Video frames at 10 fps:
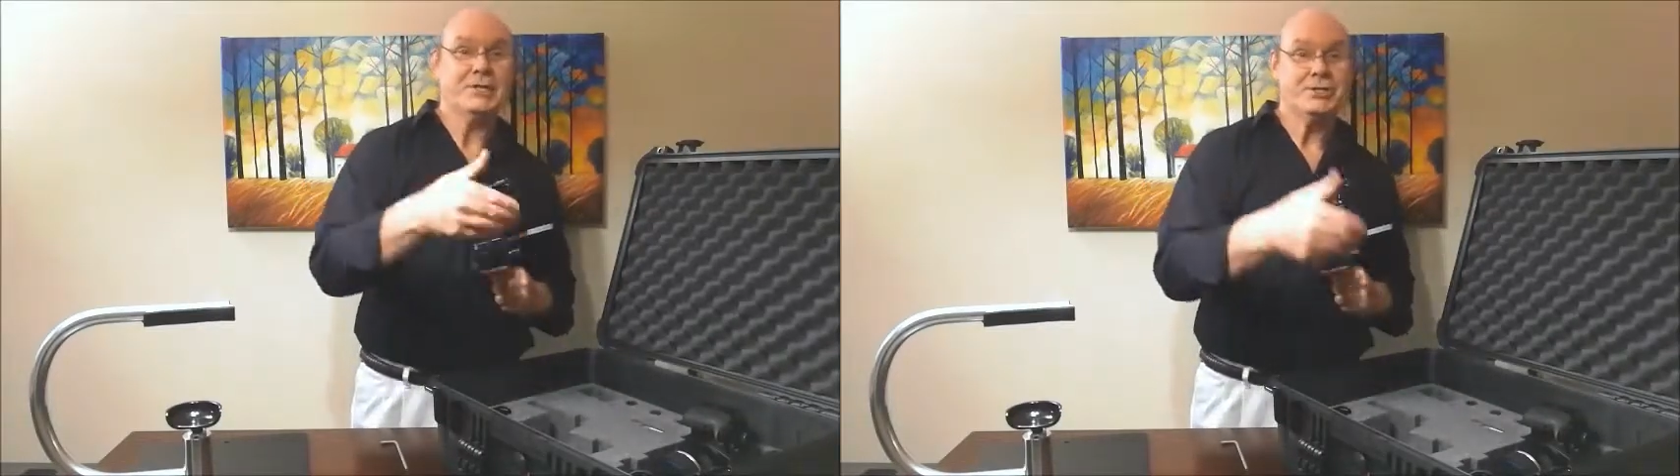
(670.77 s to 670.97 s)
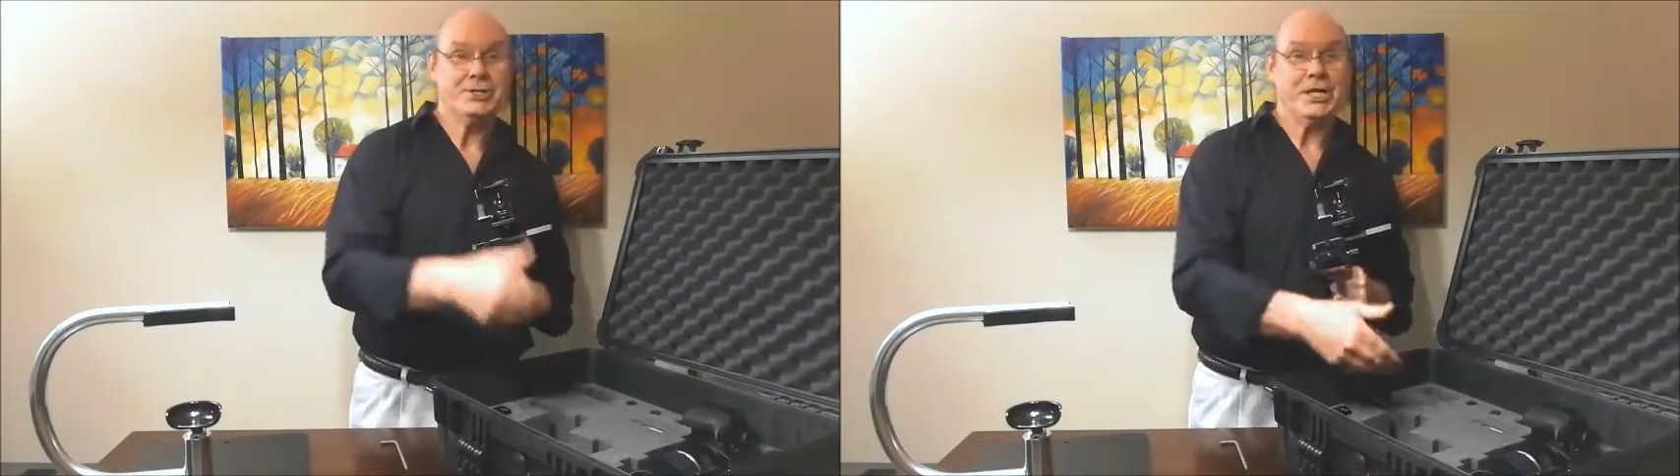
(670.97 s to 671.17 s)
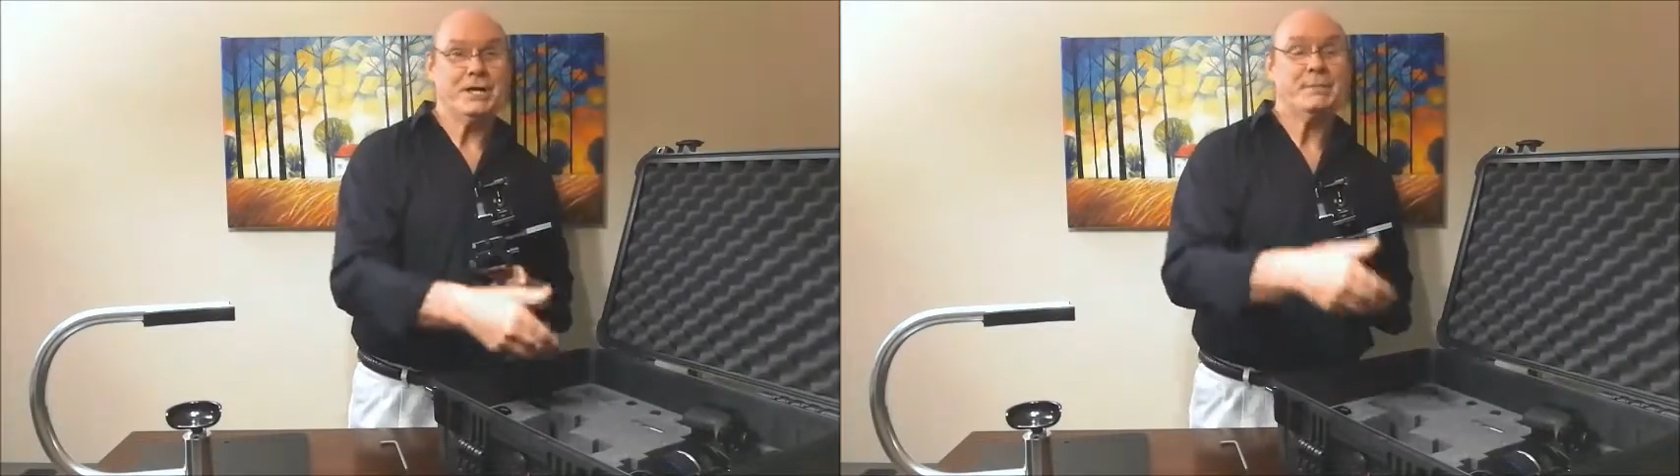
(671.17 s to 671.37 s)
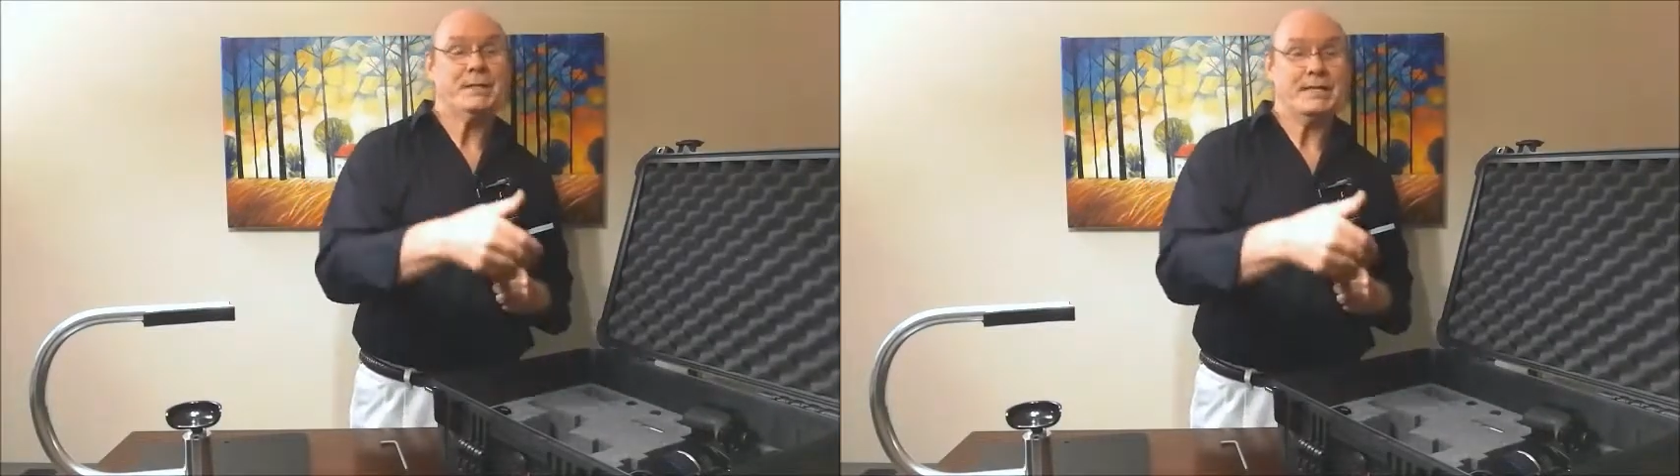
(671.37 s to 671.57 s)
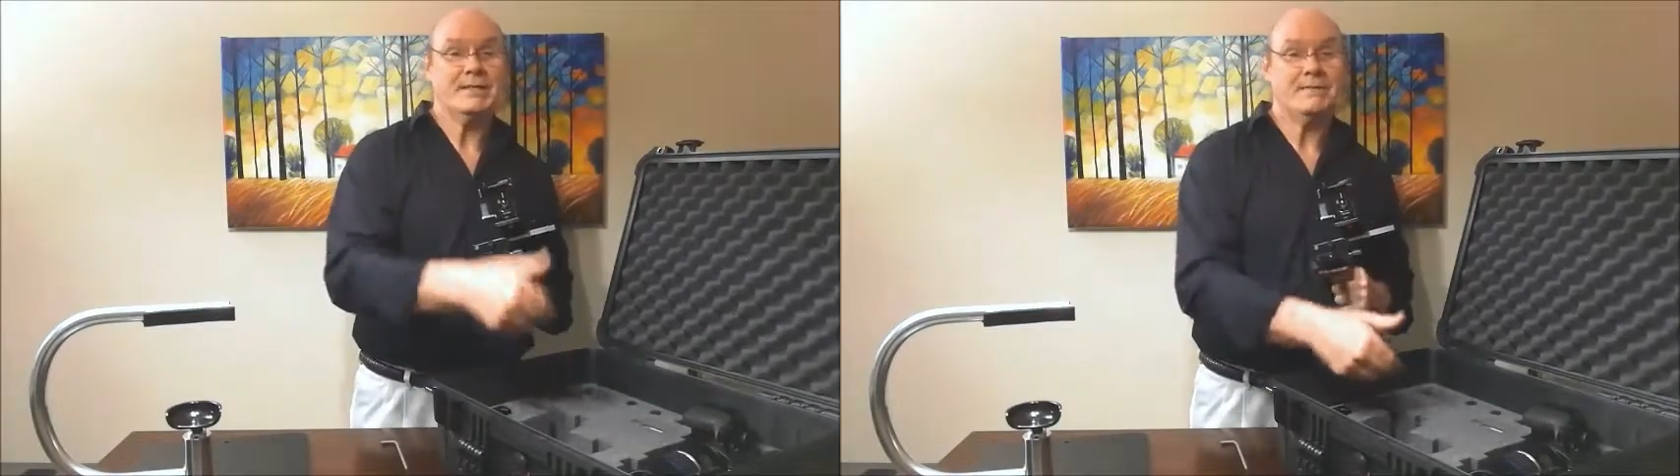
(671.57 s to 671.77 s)
the shape
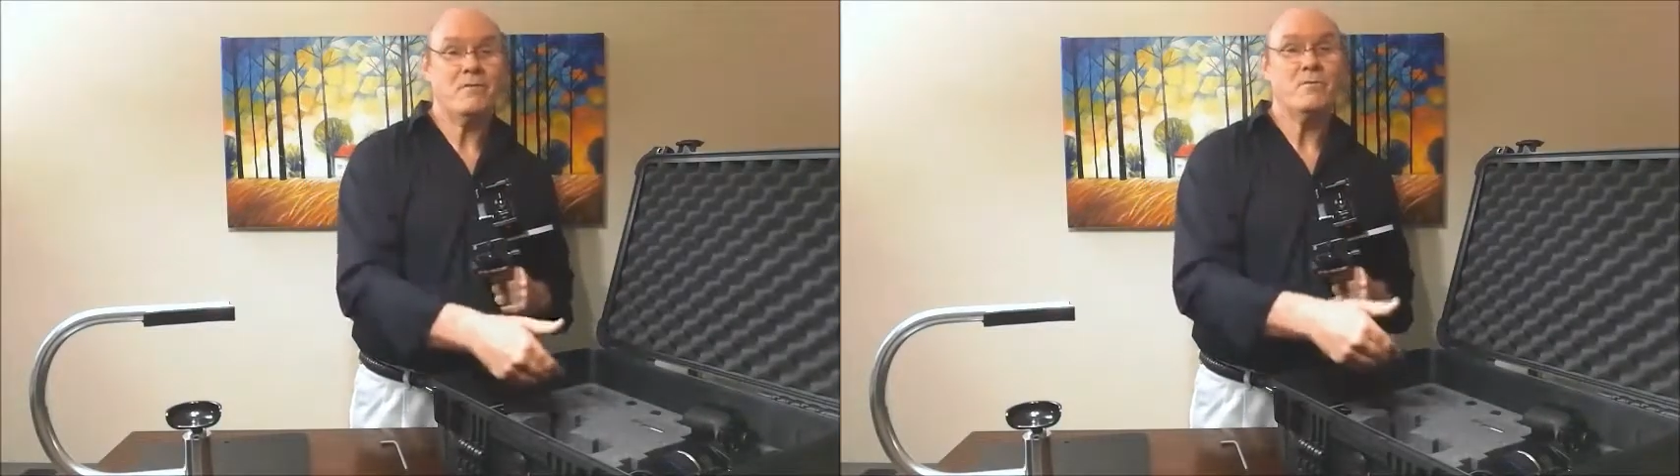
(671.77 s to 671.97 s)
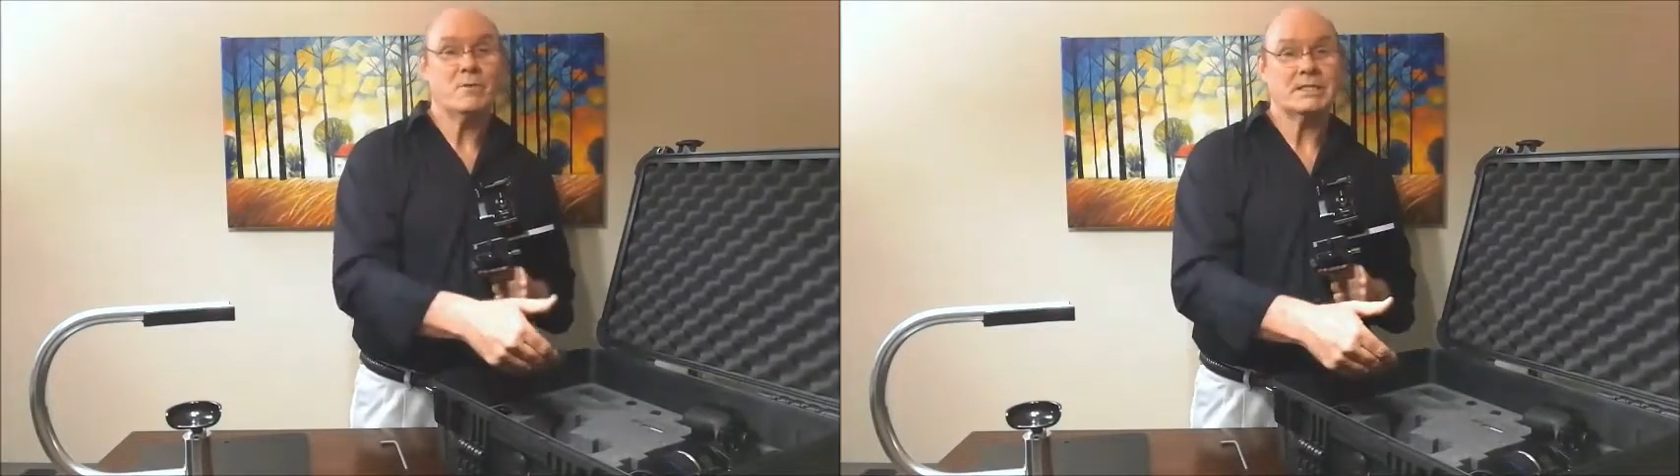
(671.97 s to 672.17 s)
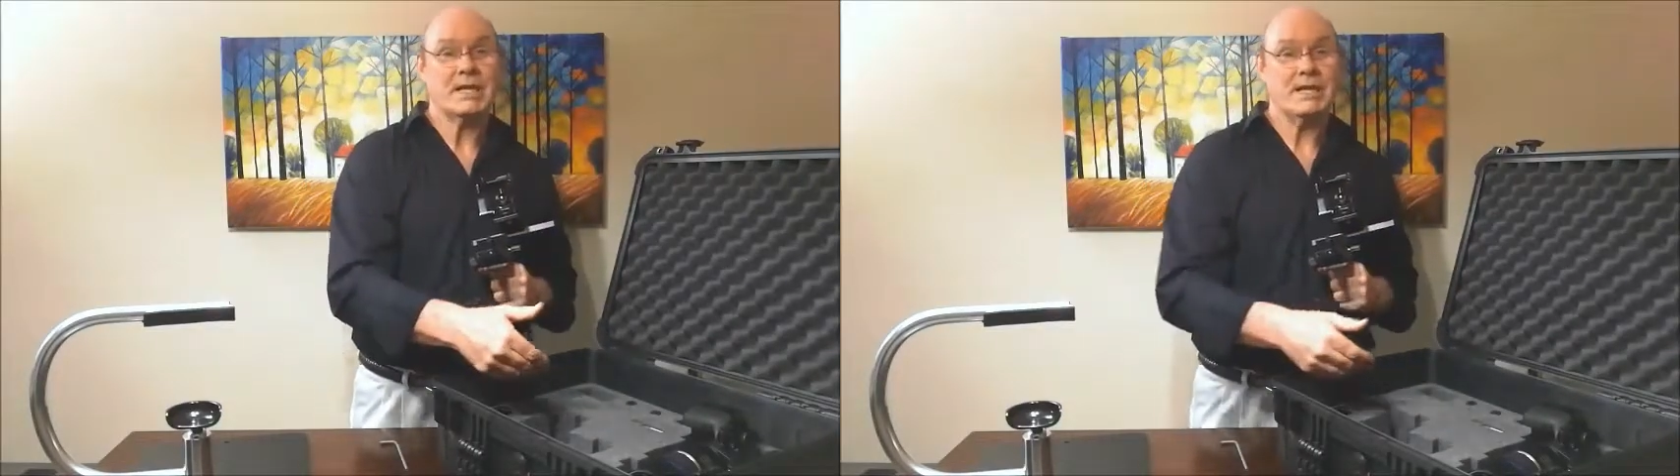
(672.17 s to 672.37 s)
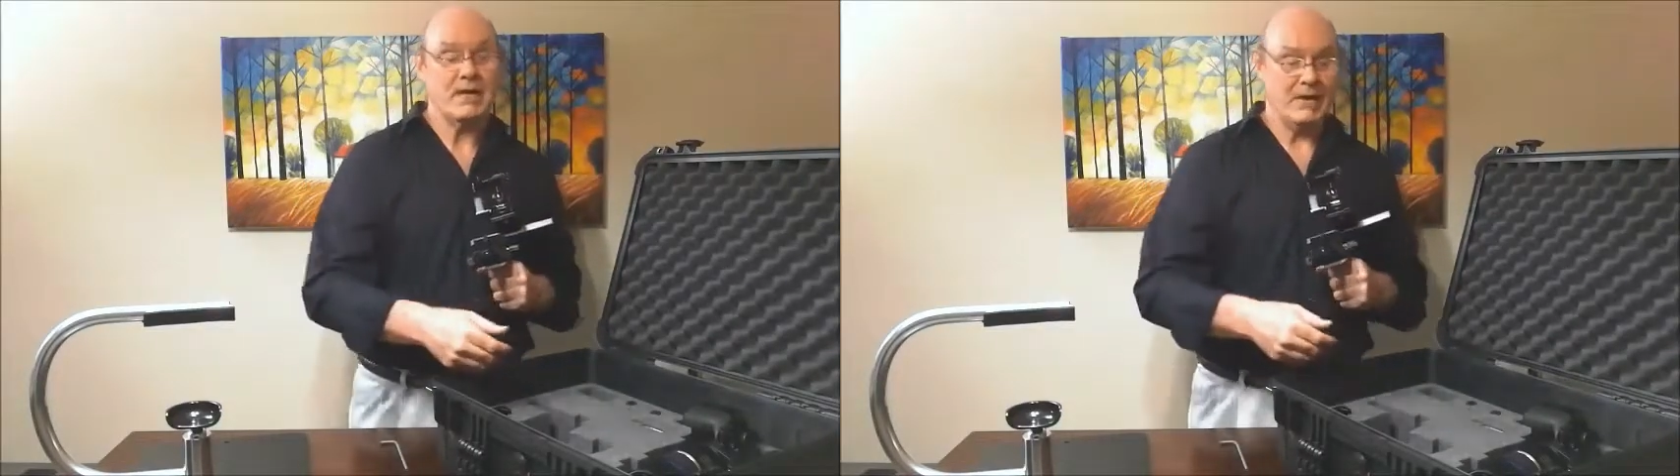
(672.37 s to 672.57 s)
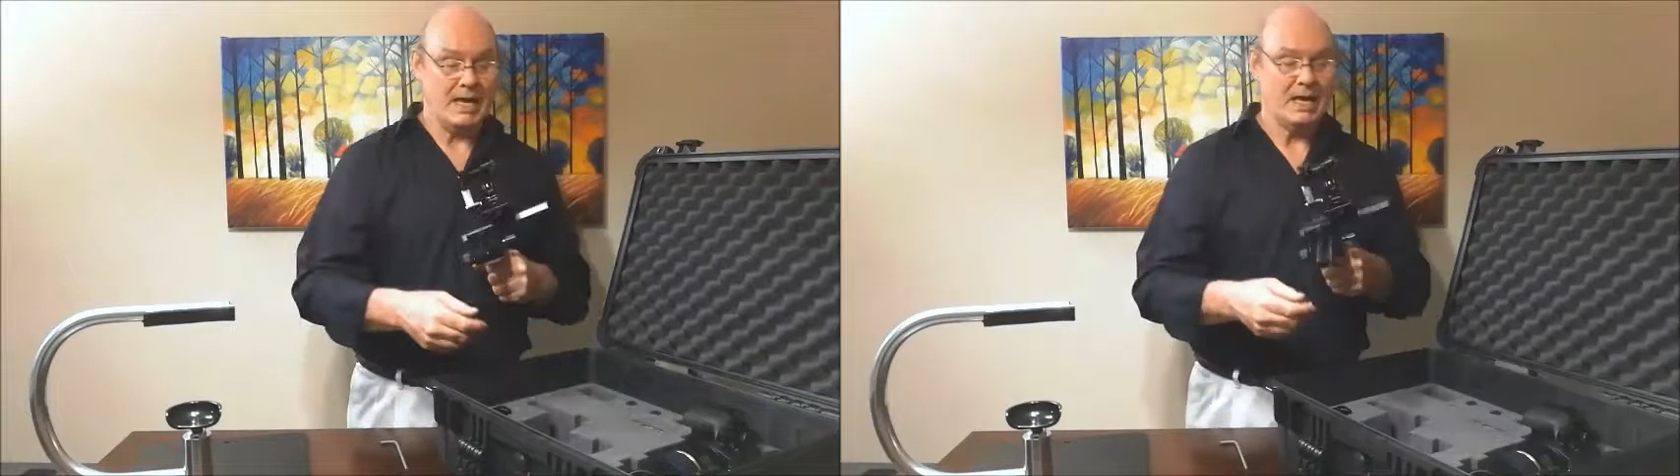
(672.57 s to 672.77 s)
that the foam was cut
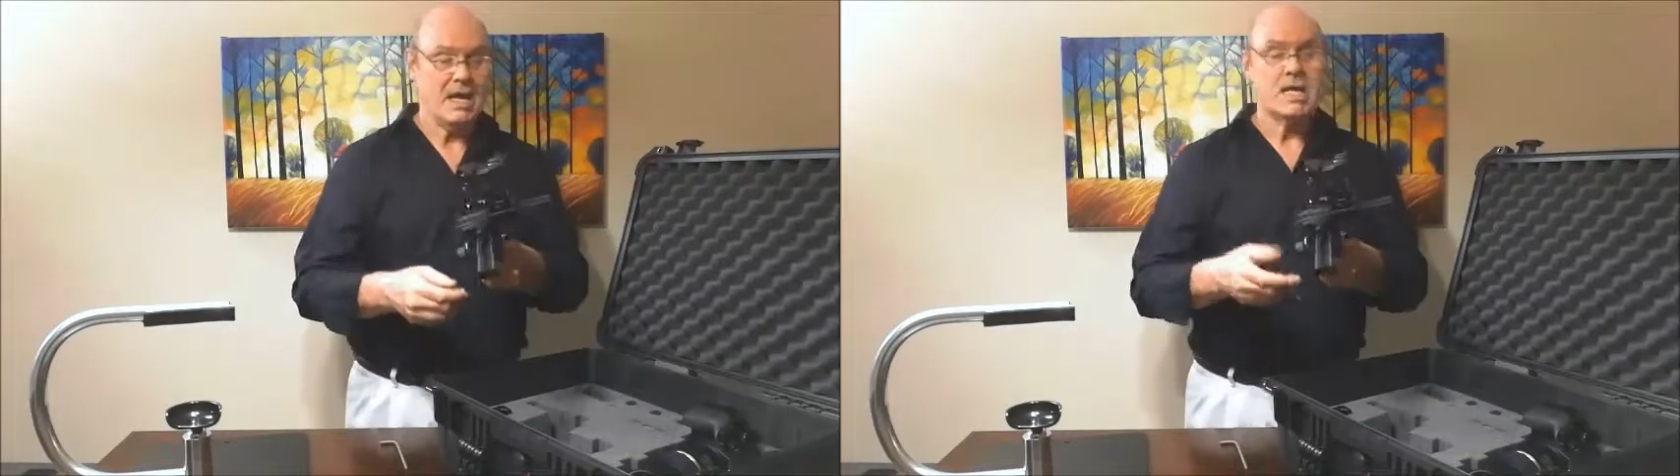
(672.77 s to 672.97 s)
out at.